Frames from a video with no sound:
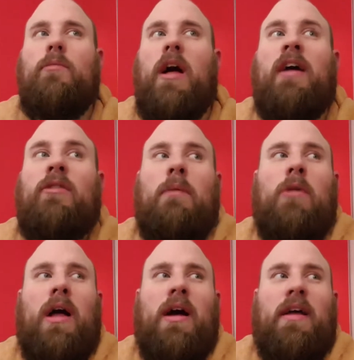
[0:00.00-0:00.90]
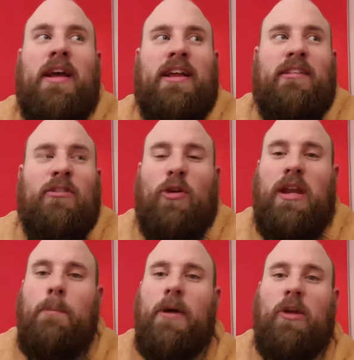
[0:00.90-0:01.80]
it doesn't look any
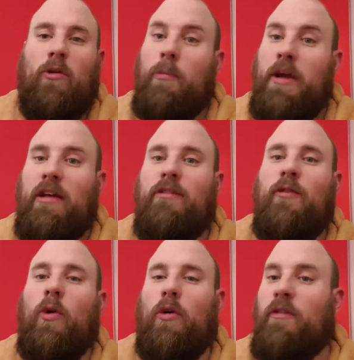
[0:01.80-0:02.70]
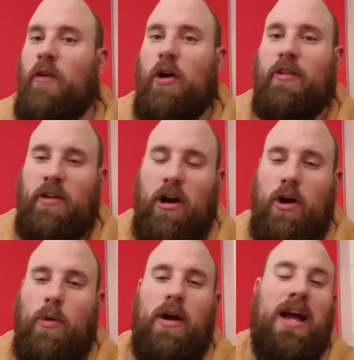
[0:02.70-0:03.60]
better on the PS4 as far as I
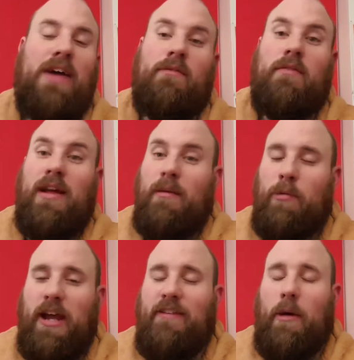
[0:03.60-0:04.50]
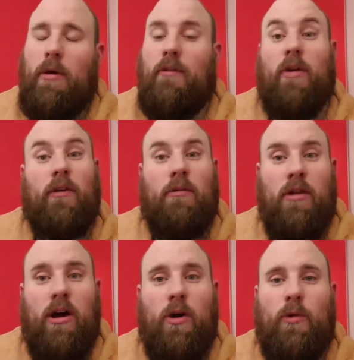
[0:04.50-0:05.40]
know. I haven't played that one, so I don't
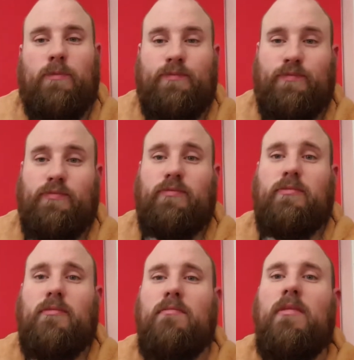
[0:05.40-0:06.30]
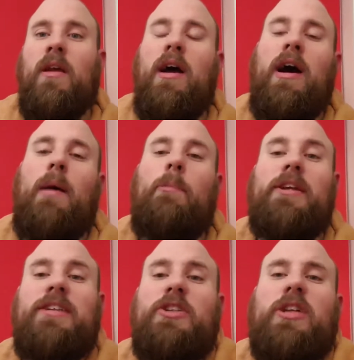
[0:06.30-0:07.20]
know. But
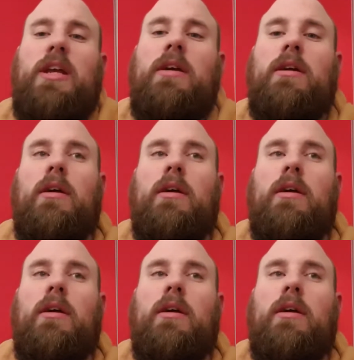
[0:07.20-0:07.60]
essentially,